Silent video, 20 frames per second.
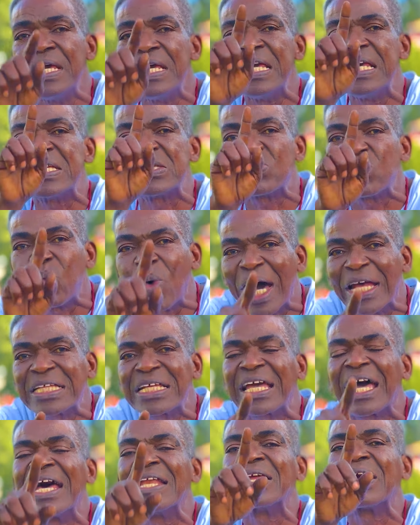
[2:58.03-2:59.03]
is what
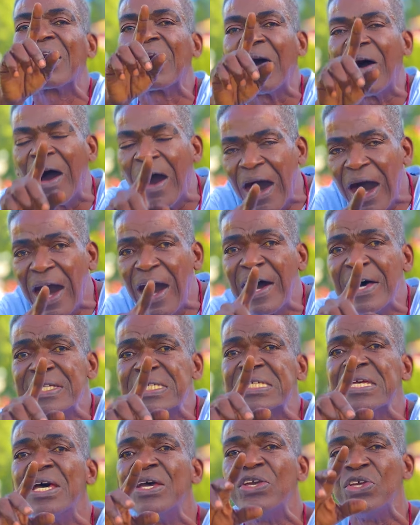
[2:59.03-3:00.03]
can
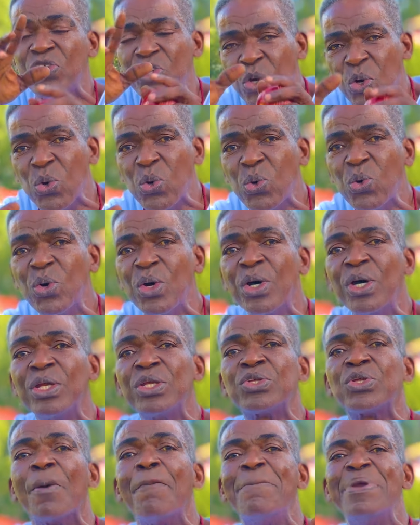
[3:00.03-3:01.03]
cause you
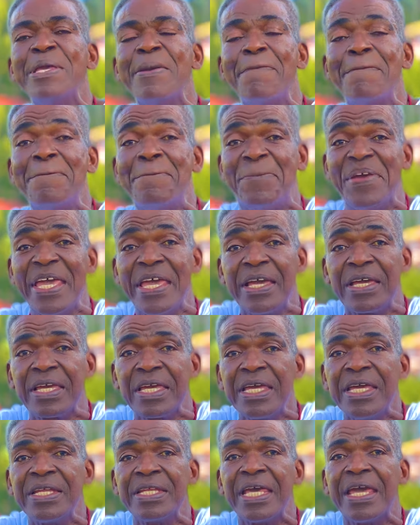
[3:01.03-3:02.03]
to be big
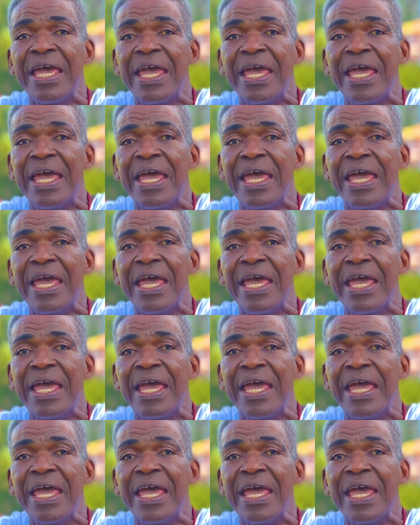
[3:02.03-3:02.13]
in the